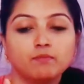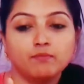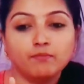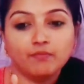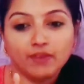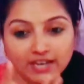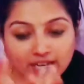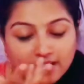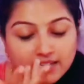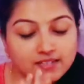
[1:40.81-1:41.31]

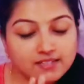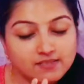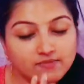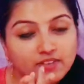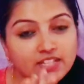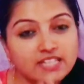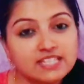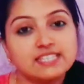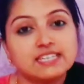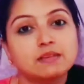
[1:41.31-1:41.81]

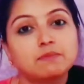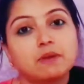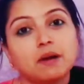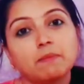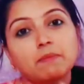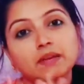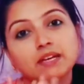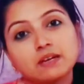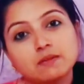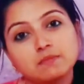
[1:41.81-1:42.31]
when
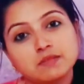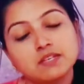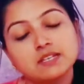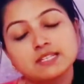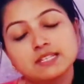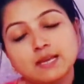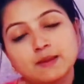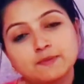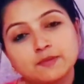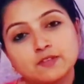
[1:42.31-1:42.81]
stigma becomes a
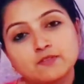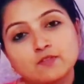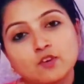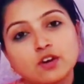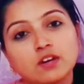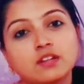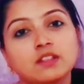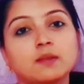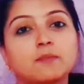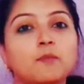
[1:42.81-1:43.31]
receptive
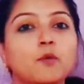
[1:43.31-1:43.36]
organ,